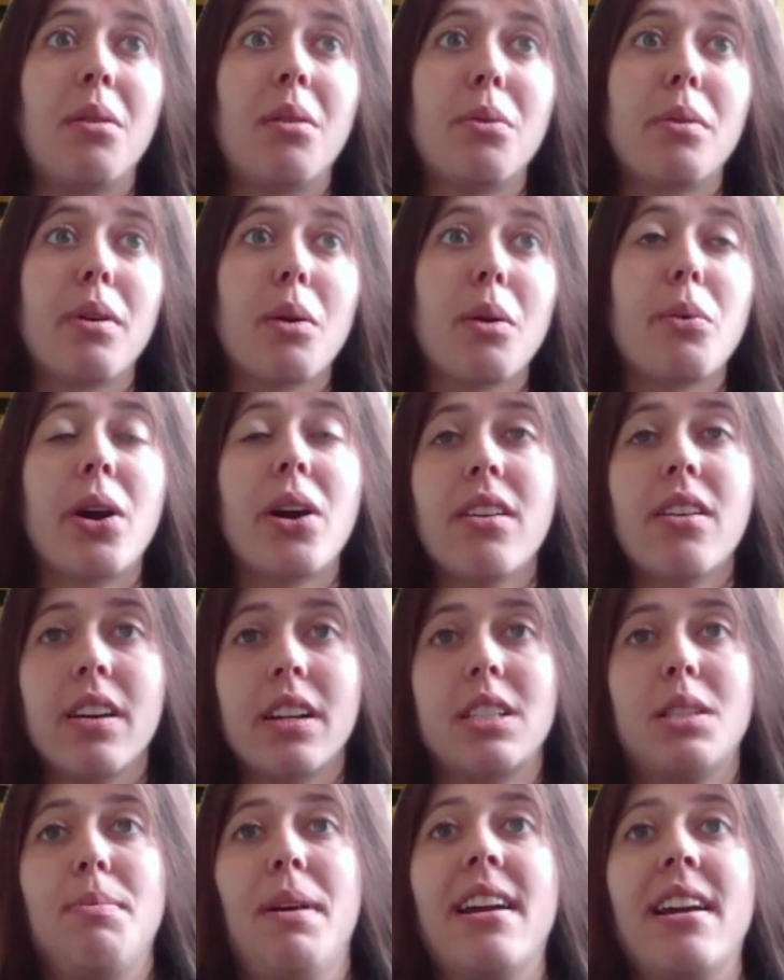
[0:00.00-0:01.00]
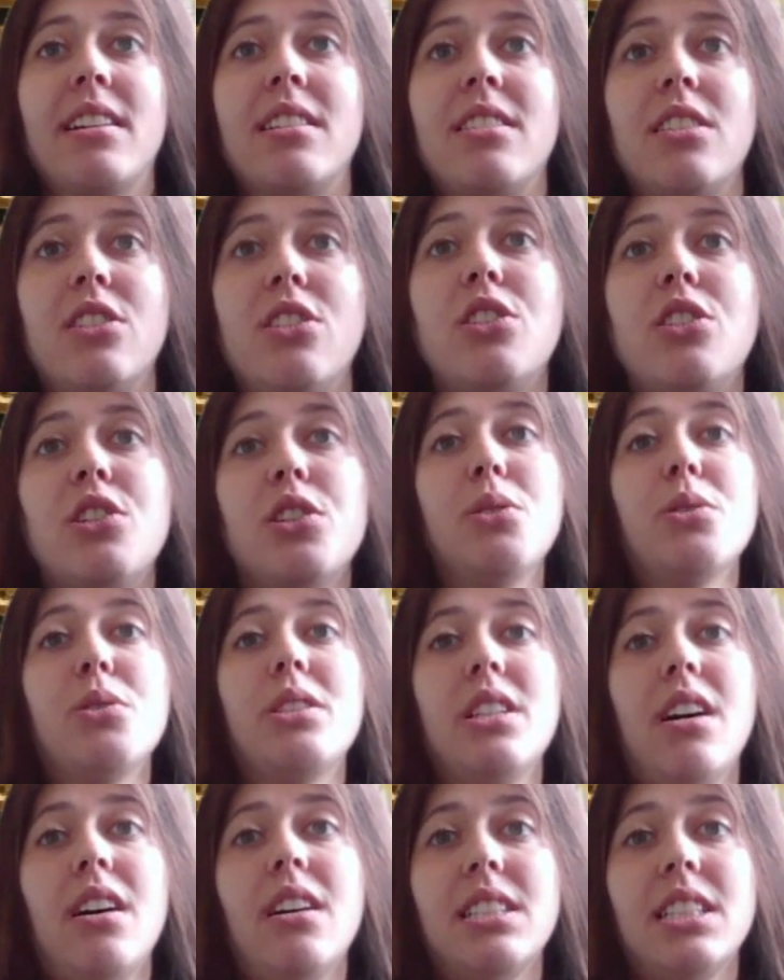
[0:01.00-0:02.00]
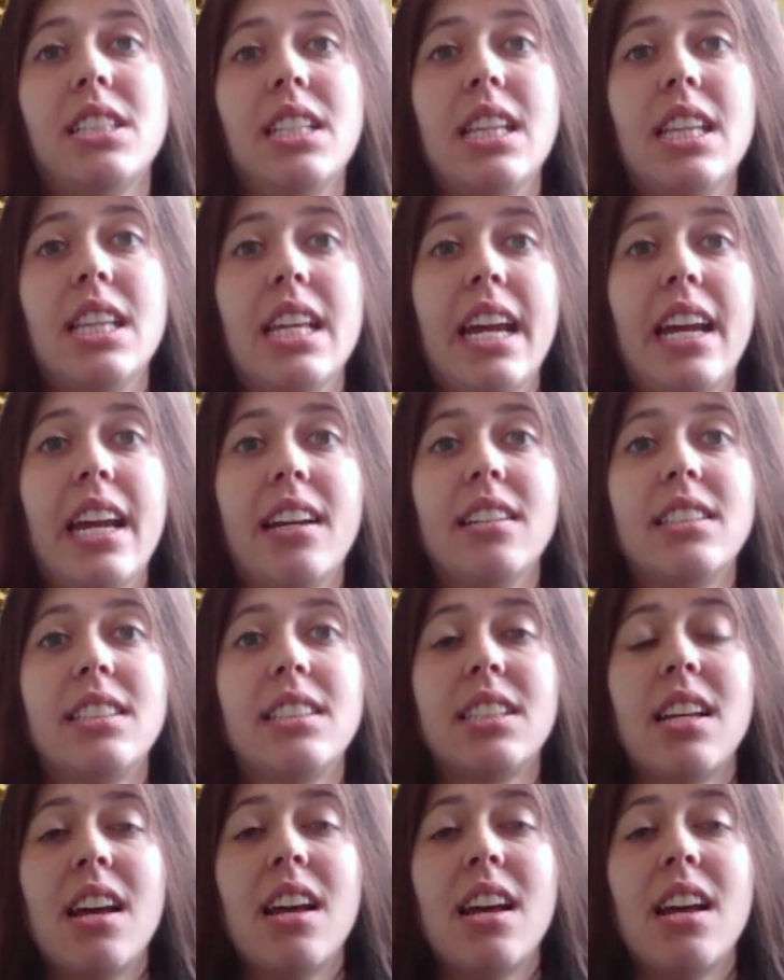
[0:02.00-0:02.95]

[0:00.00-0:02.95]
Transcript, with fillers: we were expected to do certain things